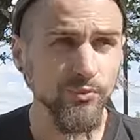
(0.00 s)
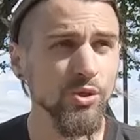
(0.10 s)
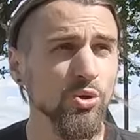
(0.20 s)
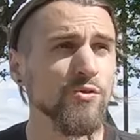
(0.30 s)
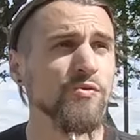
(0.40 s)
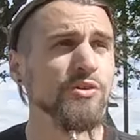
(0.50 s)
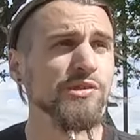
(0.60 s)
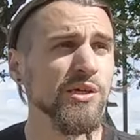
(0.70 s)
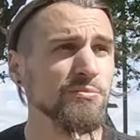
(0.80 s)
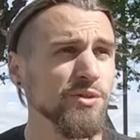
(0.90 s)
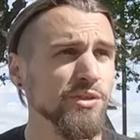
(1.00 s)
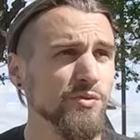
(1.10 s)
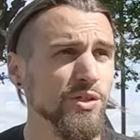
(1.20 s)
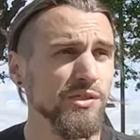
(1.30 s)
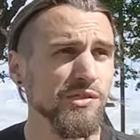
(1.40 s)
Or for example, if we
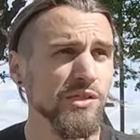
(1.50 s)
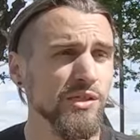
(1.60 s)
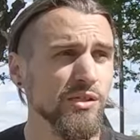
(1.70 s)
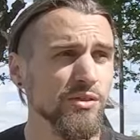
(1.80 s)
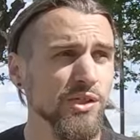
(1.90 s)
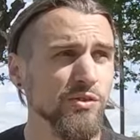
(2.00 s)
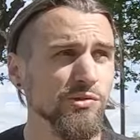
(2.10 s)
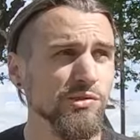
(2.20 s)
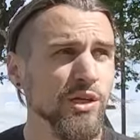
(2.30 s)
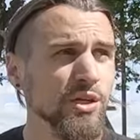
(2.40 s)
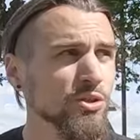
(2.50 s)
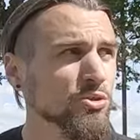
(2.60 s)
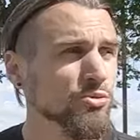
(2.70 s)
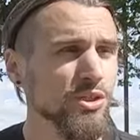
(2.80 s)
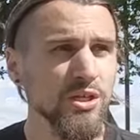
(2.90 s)
can see here, there was
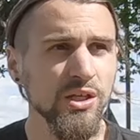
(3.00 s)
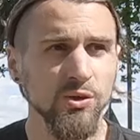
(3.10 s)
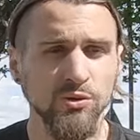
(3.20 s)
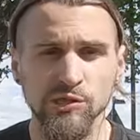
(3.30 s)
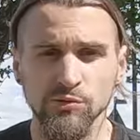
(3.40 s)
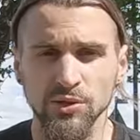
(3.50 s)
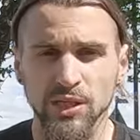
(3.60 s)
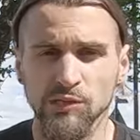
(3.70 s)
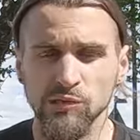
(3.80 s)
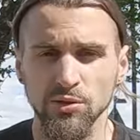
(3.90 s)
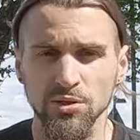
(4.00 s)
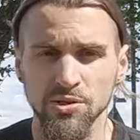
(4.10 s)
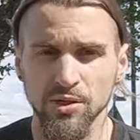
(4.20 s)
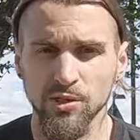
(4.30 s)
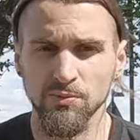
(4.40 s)
two takeaways, one next to each
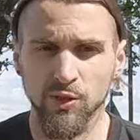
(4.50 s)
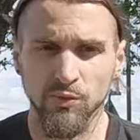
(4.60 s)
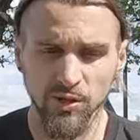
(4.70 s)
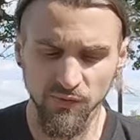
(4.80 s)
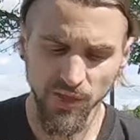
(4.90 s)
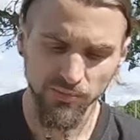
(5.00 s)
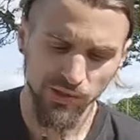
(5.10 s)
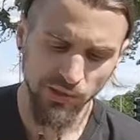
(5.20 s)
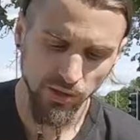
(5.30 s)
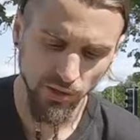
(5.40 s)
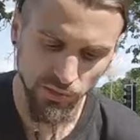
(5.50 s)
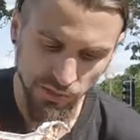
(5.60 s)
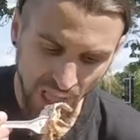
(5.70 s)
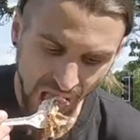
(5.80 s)
other, but one of them is closed.